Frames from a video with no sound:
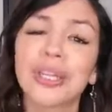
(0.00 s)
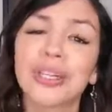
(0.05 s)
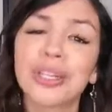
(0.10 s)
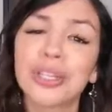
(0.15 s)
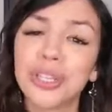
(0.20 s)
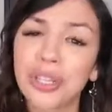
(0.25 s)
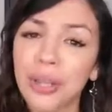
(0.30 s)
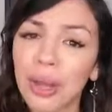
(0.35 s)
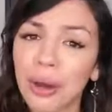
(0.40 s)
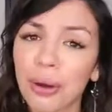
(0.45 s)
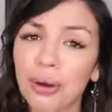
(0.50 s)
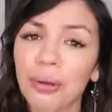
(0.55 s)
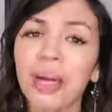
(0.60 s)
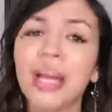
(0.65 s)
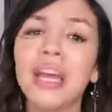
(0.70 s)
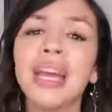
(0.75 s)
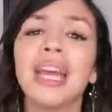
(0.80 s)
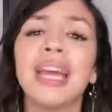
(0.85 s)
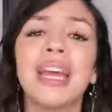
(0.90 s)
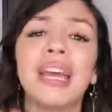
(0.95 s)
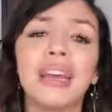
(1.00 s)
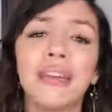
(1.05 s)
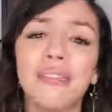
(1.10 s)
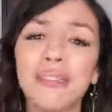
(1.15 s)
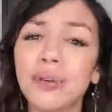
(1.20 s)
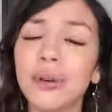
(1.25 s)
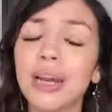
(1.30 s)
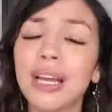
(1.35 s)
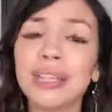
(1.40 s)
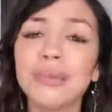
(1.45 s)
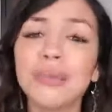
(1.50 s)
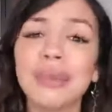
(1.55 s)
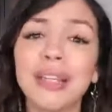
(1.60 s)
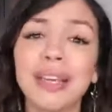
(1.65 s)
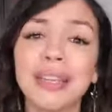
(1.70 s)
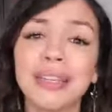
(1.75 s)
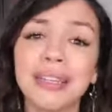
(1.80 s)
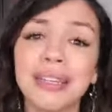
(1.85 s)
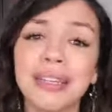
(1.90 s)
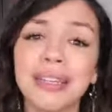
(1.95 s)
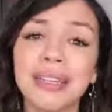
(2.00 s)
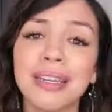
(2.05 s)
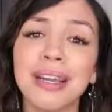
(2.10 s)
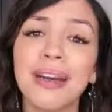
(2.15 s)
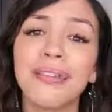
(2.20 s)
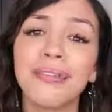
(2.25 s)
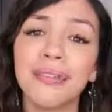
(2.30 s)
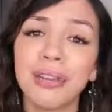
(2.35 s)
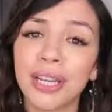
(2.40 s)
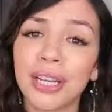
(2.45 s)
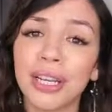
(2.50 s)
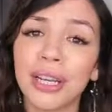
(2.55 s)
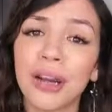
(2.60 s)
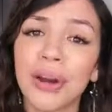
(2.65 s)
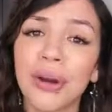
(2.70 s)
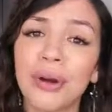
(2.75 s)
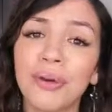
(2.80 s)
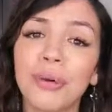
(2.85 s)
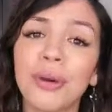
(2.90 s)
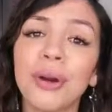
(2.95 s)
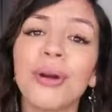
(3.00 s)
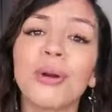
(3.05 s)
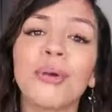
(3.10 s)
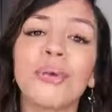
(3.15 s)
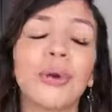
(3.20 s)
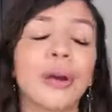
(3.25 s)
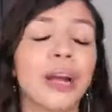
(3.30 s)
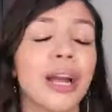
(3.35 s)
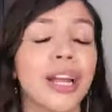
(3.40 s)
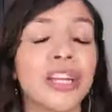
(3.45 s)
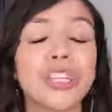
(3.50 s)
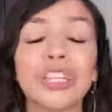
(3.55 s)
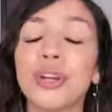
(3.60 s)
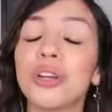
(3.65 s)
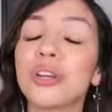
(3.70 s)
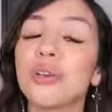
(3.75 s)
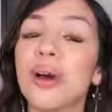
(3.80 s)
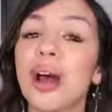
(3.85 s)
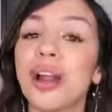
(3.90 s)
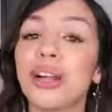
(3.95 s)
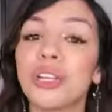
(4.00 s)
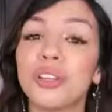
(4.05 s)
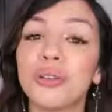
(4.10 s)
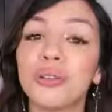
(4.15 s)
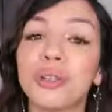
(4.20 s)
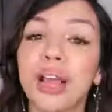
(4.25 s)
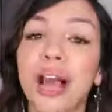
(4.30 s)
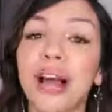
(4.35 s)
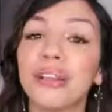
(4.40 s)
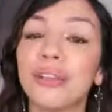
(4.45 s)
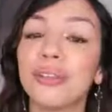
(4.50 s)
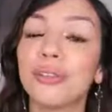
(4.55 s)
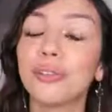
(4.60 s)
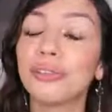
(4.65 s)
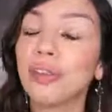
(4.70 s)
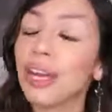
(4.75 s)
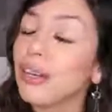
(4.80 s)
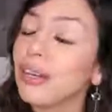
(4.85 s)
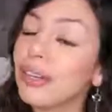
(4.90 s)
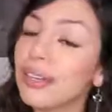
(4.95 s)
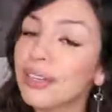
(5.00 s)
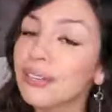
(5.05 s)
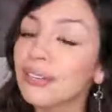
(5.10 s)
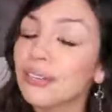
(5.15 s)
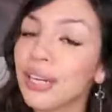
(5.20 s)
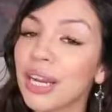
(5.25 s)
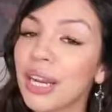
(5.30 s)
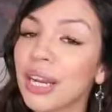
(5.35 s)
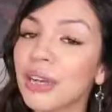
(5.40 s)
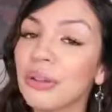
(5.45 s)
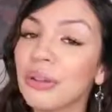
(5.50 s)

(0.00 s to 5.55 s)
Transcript: So if you guys would like to see a video where I show you how to use aloe vera for hair